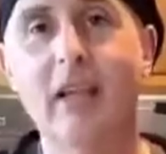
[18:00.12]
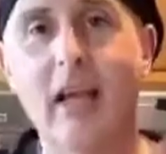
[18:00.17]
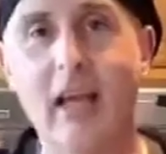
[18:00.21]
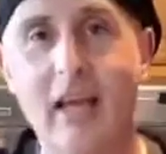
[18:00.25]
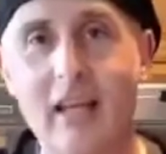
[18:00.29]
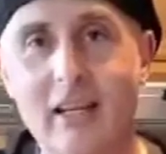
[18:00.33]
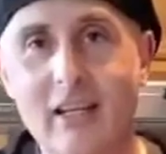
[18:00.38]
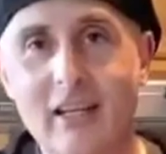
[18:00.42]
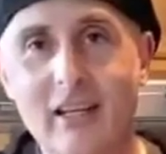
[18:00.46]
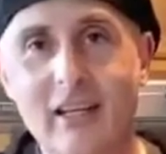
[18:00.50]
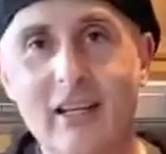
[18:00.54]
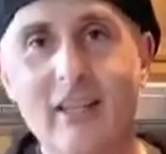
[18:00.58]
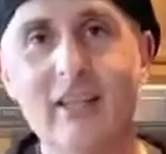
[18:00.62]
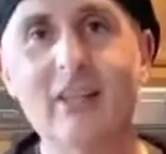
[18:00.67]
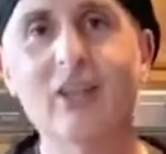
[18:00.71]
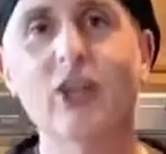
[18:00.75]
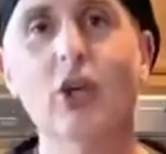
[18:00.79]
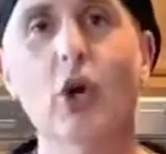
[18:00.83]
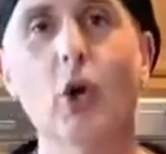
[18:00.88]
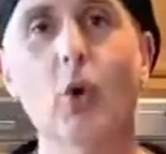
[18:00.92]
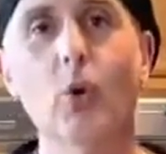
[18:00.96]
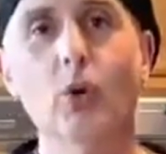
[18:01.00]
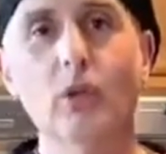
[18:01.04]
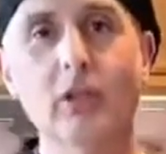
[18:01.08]
Again,
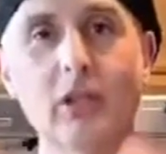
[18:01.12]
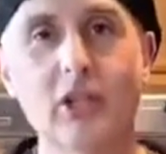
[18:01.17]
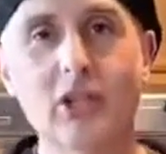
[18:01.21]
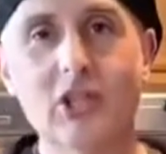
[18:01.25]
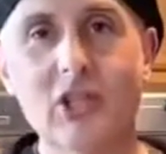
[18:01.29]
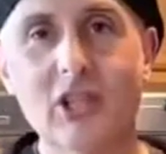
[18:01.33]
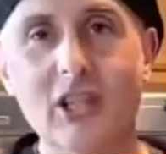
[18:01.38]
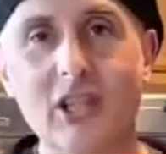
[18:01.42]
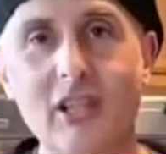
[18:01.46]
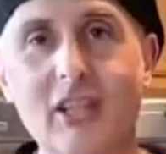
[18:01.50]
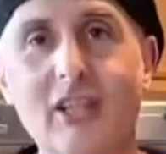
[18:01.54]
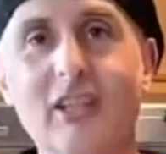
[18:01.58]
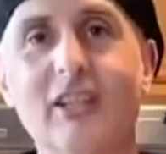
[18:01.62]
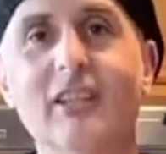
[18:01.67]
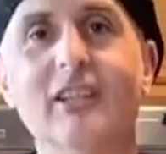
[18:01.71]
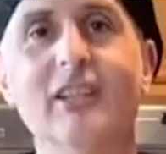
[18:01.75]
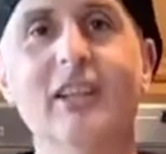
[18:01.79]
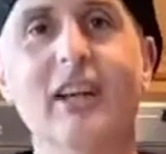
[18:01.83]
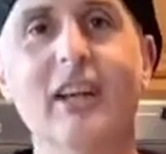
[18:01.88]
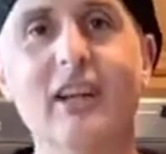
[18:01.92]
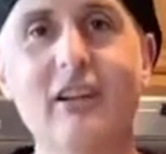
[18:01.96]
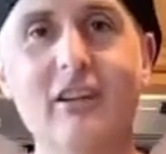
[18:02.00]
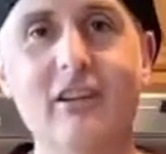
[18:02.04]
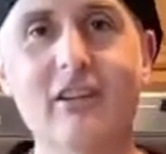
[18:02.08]
coalition,
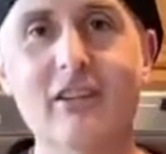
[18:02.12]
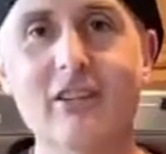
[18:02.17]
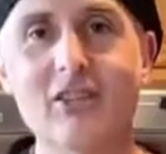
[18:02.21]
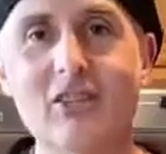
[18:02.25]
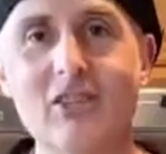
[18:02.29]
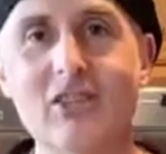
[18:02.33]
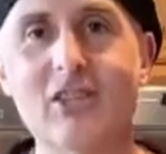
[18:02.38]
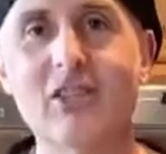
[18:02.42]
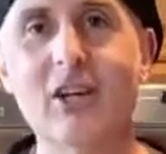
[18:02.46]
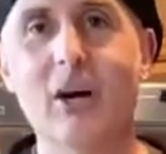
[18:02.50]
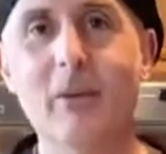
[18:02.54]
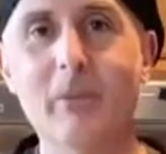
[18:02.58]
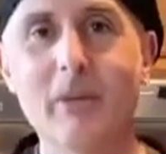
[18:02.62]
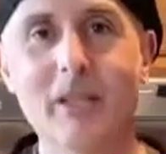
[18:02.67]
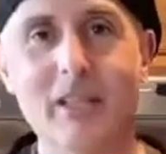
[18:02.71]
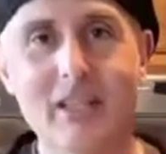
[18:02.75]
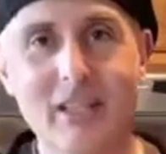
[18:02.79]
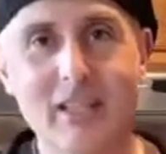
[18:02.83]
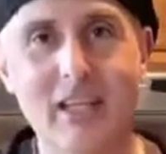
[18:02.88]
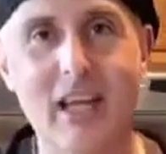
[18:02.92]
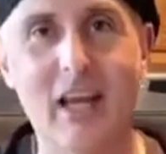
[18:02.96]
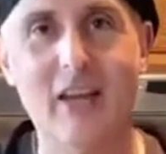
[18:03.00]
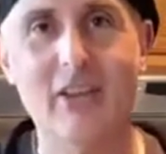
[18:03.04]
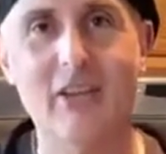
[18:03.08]
layers coming
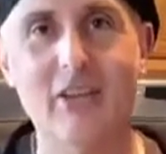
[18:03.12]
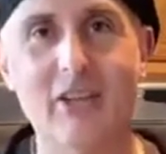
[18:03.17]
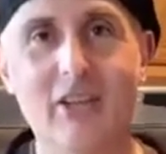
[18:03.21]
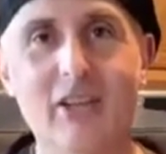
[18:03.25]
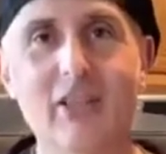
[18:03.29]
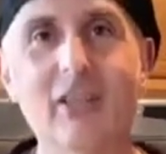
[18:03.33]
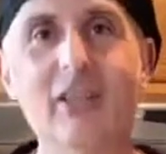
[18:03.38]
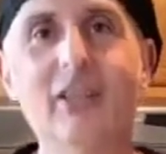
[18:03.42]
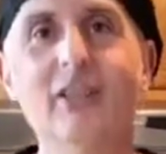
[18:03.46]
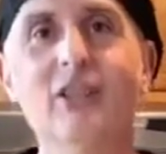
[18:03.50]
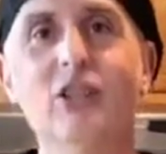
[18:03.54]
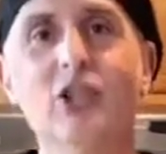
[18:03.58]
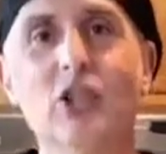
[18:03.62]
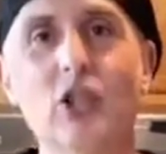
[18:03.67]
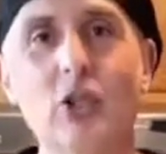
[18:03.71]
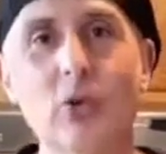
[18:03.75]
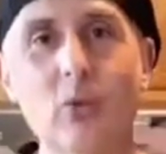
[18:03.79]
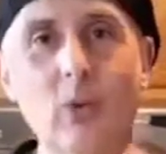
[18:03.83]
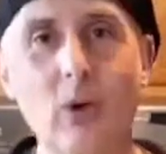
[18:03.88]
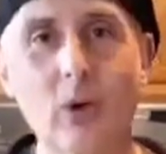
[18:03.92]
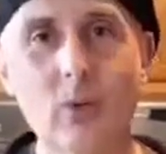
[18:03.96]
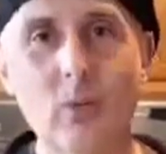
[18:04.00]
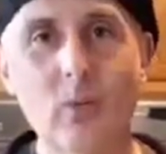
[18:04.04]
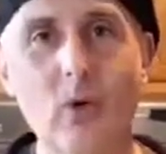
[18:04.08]
together.
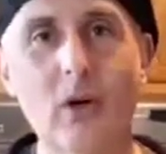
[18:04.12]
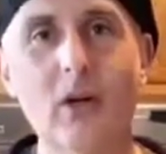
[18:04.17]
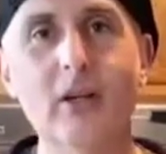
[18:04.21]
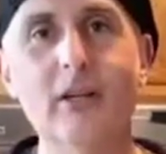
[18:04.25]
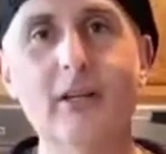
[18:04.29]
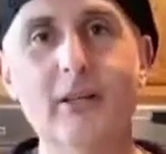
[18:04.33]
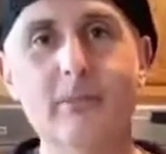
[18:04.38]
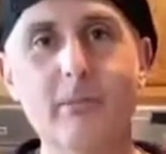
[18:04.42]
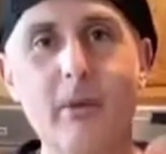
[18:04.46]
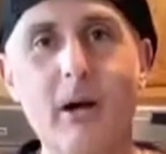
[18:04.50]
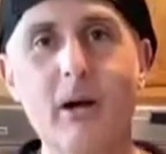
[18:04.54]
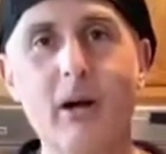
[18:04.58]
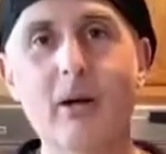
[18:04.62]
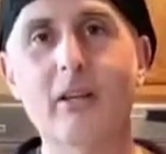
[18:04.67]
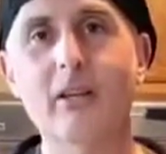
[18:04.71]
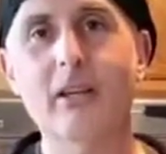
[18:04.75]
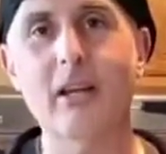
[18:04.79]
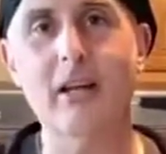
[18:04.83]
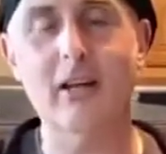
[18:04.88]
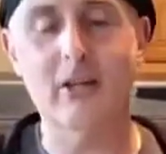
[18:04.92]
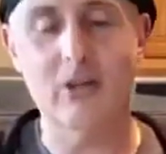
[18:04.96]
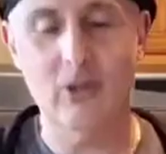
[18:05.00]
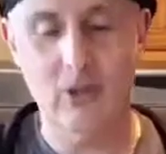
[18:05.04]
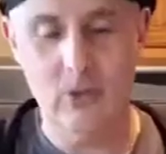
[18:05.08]
211 is part of
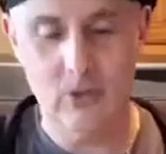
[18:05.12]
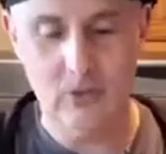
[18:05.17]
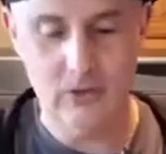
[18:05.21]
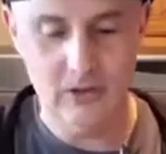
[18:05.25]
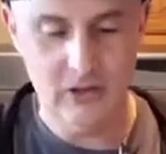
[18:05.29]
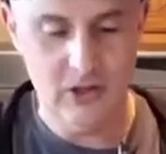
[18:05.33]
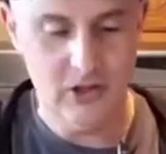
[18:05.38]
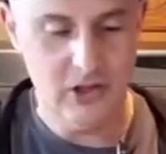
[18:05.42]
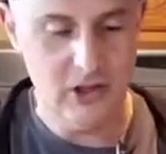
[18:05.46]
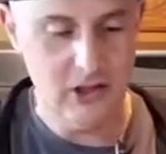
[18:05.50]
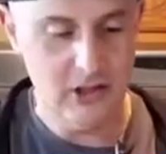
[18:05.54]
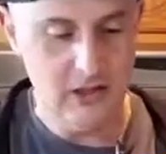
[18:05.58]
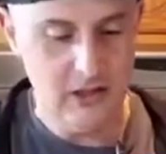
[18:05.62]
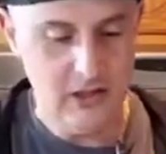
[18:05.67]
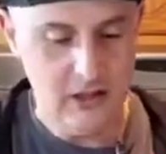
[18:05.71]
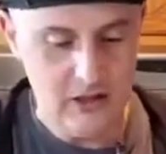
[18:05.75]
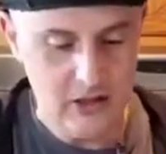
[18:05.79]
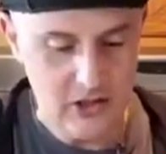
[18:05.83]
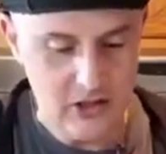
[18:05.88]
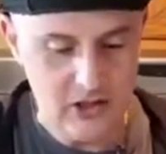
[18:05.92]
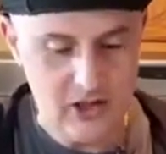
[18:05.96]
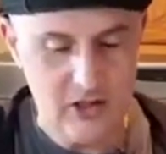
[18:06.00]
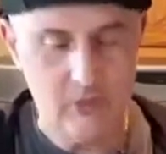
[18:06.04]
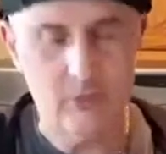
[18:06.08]
that coalition,
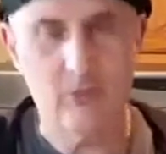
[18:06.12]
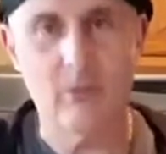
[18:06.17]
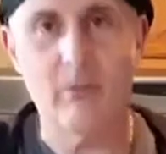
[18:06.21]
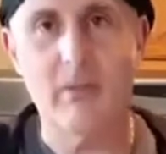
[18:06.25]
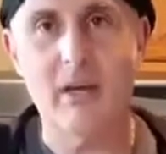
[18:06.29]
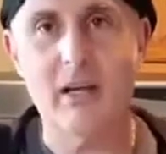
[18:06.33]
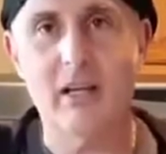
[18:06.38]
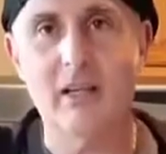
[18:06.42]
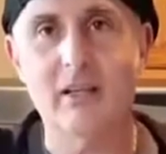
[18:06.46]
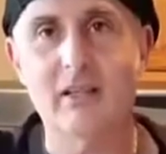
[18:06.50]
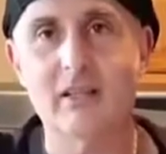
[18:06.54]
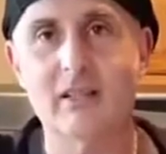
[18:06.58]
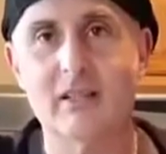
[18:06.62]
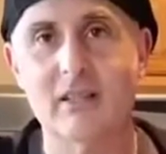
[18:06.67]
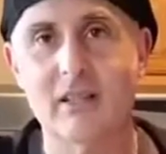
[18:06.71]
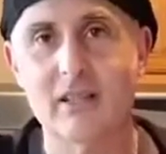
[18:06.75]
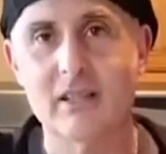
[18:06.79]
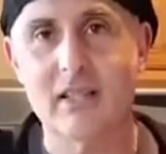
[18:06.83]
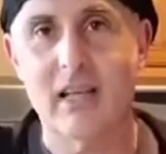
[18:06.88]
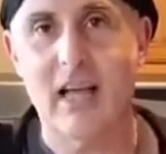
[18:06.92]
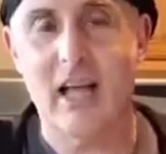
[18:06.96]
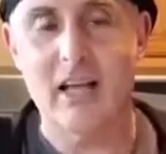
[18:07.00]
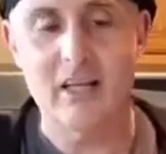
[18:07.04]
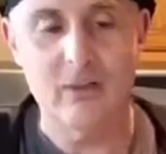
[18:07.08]
and just like we're making this
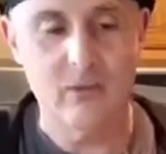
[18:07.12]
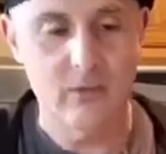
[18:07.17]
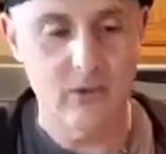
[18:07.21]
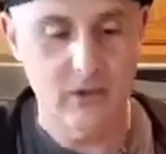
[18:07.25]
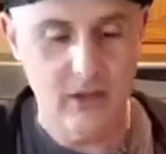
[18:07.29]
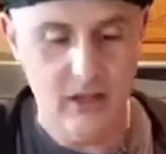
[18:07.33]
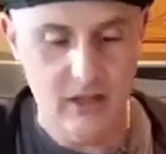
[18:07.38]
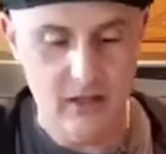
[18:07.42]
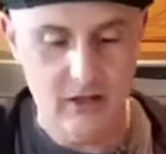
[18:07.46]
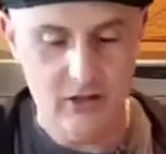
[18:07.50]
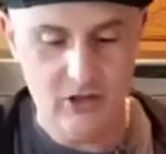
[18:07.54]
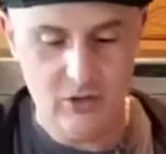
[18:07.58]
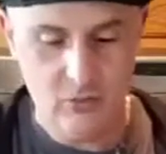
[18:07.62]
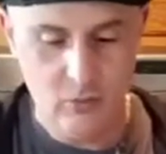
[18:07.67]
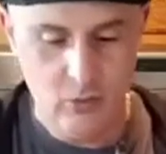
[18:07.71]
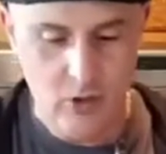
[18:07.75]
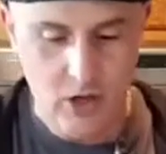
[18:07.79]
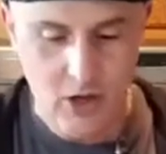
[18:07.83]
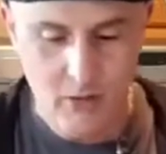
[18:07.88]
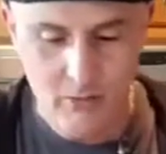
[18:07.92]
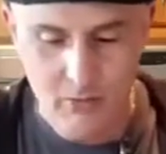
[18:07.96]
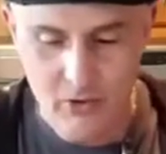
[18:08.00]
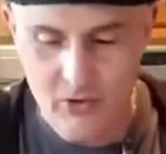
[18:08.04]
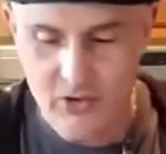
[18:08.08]
lasagna with layers. So we're
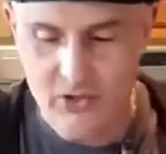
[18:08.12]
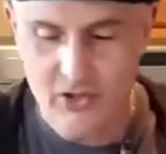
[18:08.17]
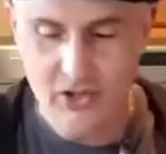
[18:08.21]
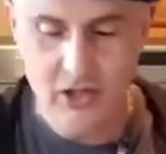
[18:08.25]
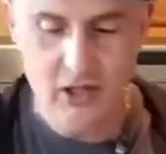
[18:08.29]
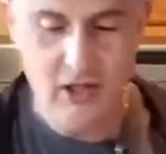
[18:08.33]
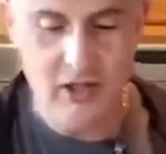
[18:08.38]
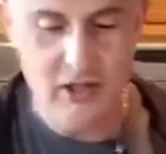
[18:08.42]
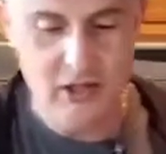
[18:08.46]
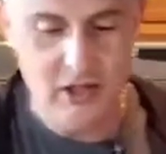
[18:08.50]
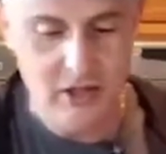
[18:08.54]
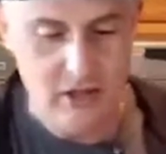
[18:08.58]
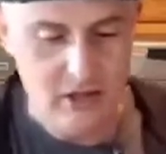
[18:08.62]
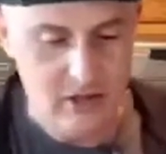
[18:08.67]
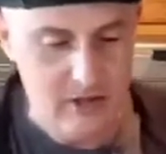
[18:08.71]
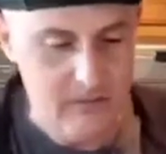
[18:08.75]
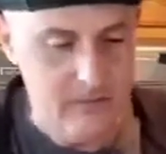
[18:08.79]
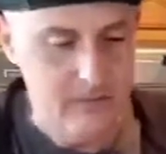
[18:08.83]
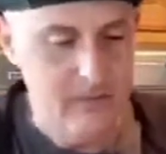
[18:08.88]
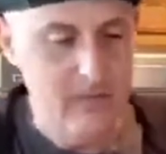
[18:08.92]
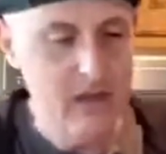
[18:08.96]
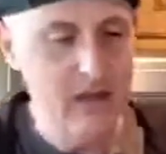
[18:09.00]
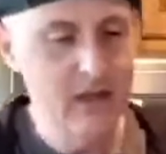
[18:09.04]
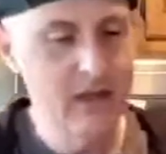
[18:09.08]
almost done
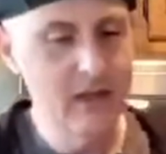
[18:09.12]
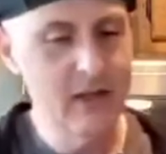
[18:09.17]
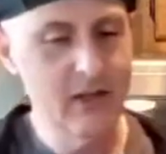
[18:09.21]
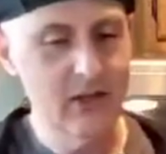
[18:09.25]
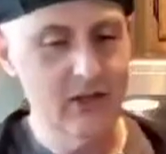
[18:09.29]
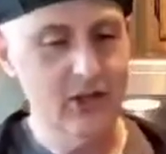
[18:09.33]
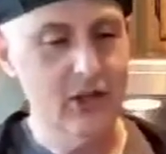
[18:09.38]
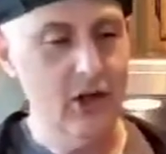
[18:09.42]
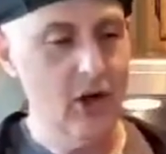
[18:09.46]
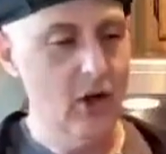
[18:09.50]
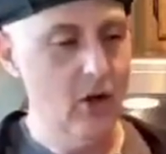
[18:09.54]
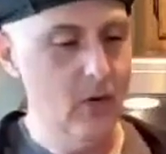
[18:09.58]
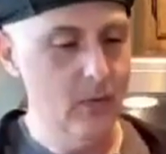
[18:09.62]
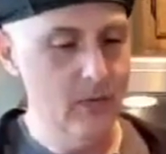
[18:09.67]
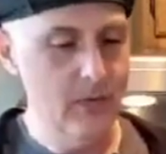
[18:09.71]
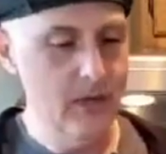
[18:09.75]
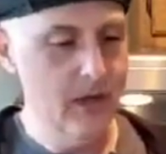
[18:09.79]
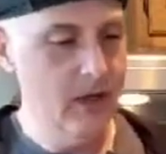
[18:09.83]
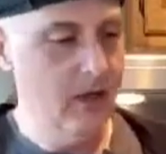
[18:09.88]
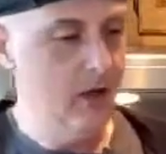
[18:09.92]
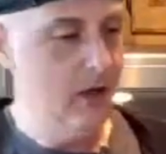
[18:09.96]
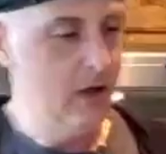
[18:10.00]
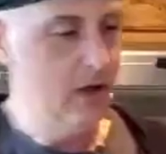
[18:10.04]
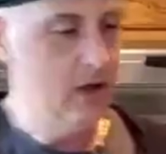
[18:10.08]
here. So,
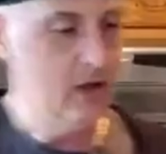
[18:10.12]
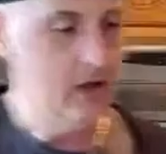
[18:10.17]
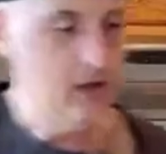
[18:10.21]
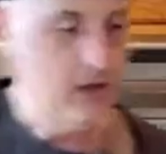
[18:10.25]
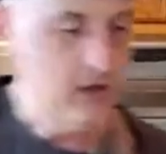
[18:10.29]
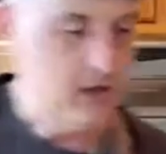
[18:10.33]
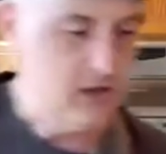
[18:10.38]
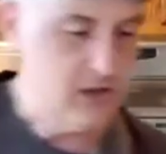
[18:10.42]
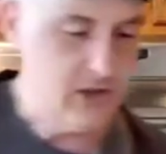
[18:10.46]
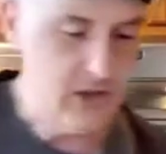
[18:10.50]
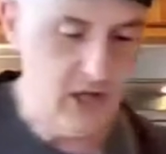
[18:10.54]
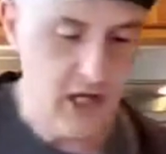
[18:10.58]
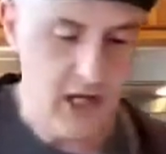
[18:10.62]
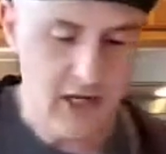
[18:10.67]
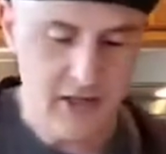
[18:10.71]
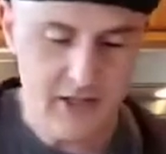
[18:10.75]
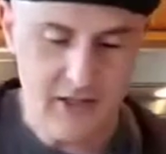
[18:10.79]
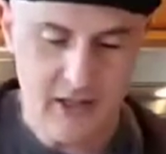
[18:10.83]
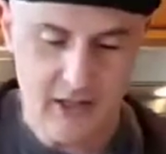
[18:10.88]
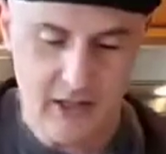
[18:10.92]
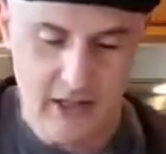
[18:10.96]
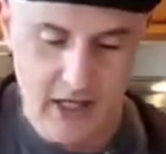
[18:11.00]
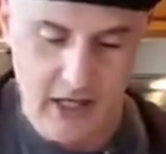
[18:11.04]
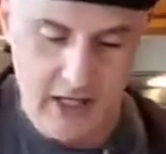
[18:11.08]

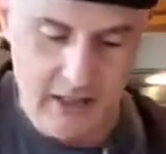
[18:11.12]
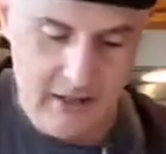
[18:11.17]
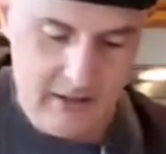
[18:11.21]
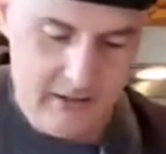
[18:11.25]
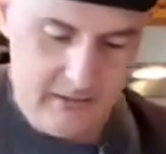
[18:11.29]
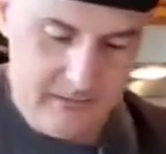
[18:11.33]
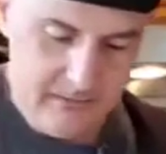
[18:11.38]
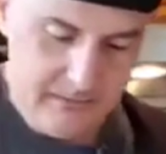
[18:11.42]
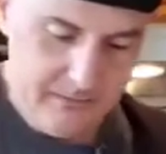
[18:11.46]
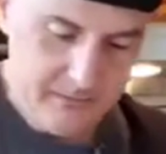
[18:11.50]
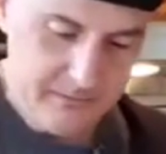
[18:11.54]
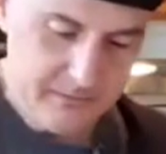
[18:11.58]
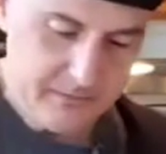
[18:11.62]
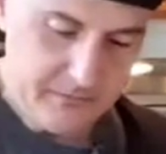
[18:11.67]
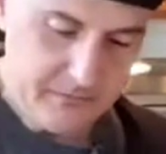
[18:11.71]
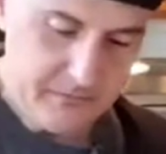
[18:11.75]
sauce again.